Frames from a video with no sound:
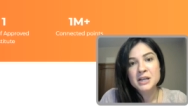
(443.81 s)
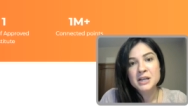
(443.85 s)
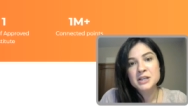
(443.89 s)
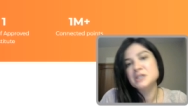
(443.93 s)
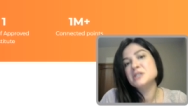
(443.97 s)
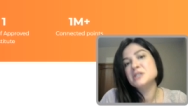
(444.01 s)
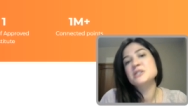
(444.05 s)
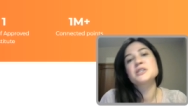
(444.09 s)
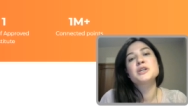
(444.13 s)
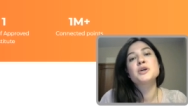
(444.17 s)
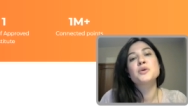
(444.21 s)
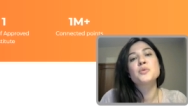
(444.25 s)

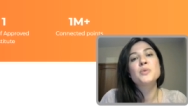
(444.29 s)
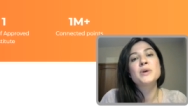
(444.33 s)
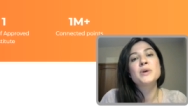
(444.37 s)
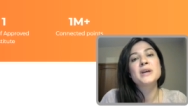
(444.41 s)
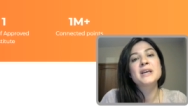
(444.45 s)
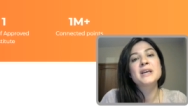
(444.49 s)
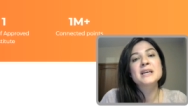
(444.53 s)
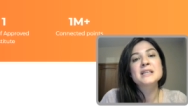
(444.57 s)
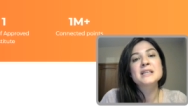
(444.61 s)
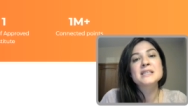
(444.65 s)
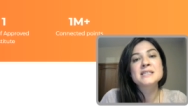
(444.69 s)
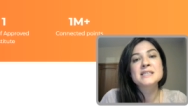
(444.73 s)
So we
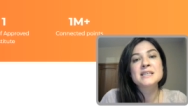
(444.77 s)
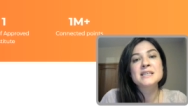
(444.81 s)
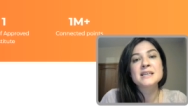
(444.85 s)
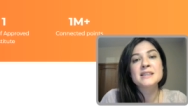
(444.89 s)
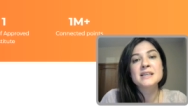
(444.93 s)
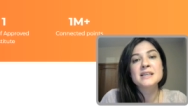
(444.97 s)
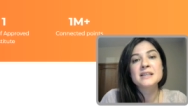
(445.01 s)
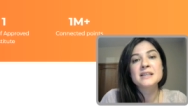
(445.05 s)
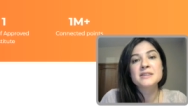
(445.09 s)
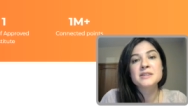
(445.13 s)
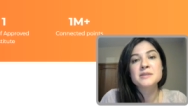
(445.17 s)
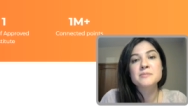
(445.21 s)
can see
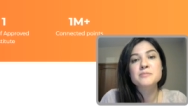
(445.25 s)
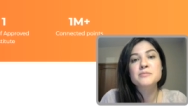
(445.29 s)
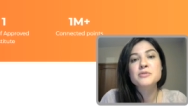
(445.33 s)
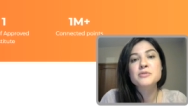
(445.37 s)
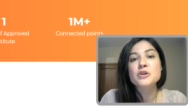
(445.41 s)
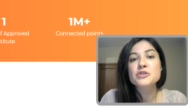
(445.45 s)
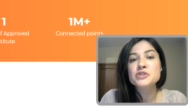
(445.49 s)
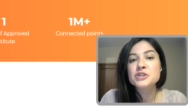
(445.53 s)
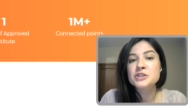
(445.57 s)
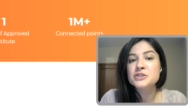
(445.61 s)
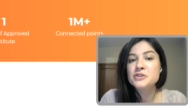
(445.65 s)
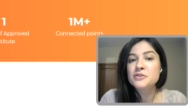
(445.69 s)
that the
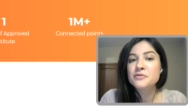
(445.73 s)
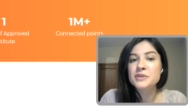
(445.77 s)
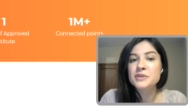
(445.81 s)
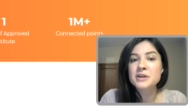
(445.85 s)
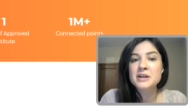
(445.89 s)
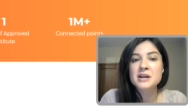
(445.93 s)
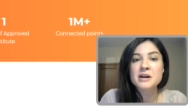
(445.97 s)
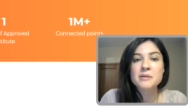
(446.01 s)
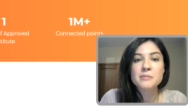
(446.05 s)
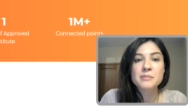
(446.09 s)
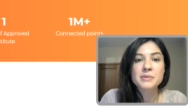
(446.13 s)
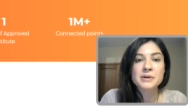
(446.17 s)
projects of the
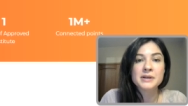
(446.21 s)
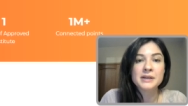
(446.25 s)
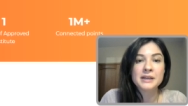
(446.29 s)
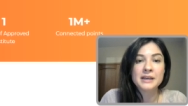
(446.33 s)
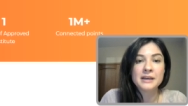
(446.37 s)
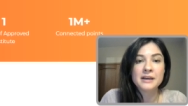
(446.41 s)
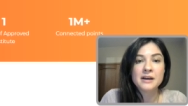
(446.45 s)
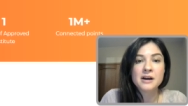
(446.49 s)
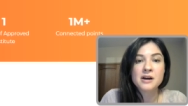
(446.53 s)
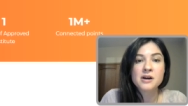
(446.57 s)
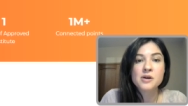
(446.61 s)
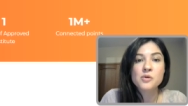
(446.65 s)

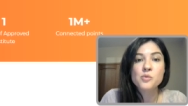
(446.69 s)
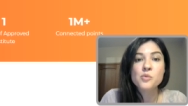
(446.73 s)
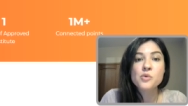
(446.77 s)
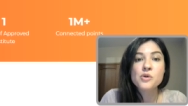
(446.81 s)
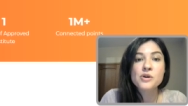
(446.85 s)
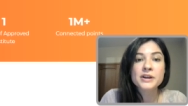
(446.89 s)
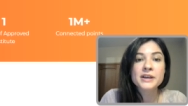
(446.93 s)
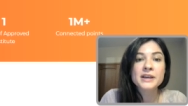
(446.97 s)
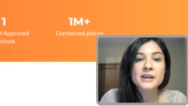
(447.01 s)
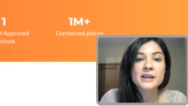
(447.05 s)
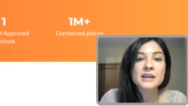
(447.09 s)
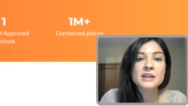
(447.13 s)
company are
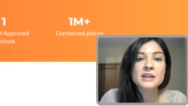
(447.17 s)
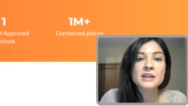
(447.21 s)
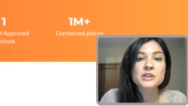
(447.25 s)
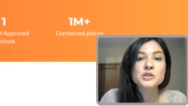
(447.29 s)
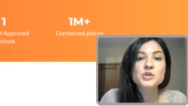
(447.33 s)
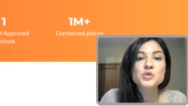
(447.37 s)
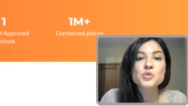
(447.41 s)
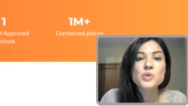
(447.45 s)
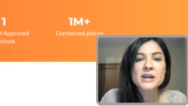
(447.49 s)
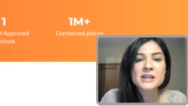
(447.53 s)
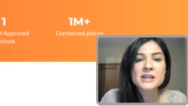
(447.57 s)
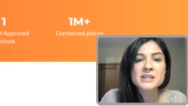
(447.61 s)
working in
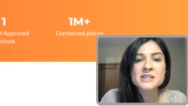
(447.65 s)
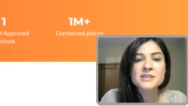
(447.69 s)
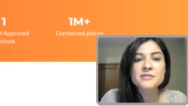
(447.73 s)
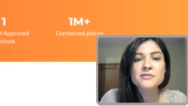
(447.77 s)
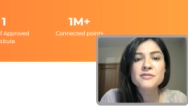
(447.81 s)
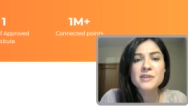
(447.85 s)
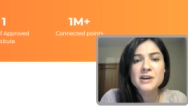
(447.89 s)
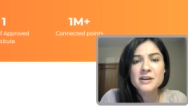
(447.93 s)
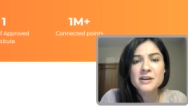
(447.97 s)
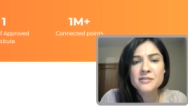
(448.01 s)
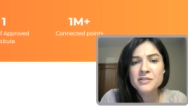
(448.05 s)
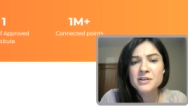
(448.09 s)

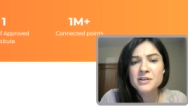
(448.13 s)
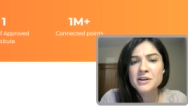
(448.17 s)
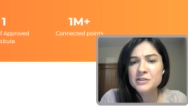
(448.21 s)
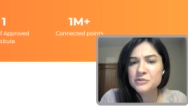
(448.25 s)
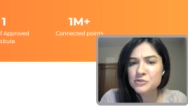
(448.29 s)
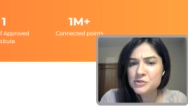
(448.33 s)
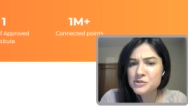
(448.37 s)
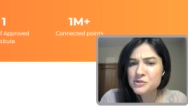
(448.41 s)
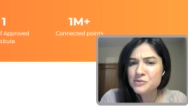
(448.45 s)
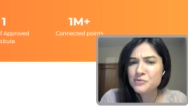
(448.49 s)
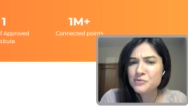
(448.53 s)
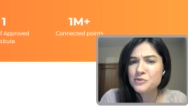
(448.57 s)
25
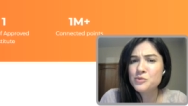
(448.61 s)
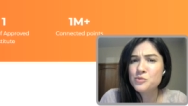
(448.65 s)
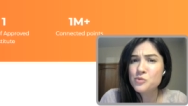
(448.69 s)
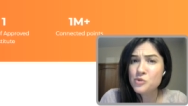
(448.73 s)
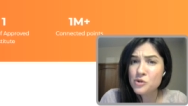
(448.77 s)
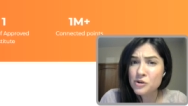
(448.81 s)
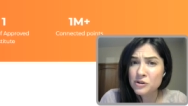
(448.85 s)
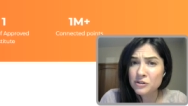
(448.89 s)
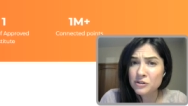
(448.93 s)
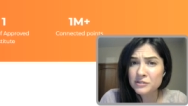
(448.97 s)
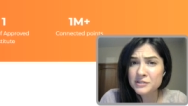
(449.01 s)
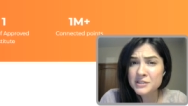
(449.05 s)
countries of the
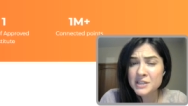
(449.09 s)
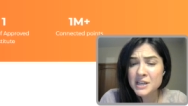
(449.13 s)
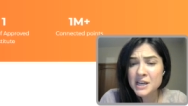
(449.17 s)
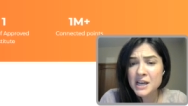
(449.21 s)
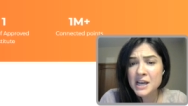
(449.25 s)
world.